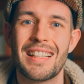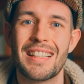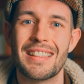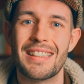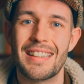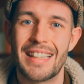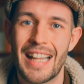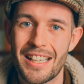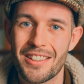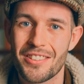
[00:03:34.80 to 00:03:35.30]

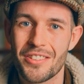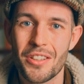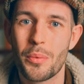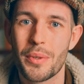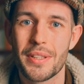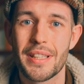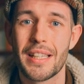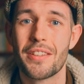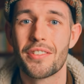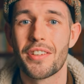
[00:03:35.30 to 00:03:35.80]
That's not
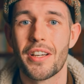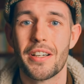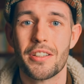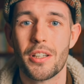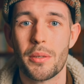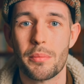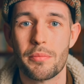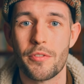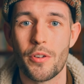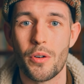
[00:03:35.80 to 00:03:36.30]
what they signed
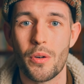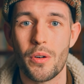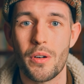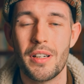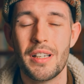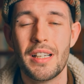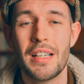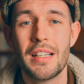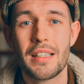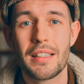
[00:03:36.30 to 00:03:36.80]
up
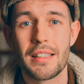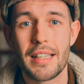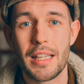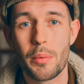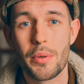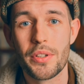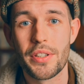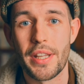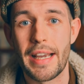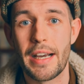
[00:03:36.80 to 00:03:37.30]
for. They
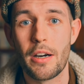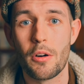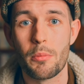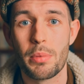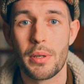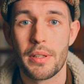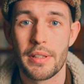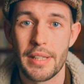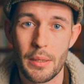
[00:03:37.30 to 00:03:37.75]
want to help.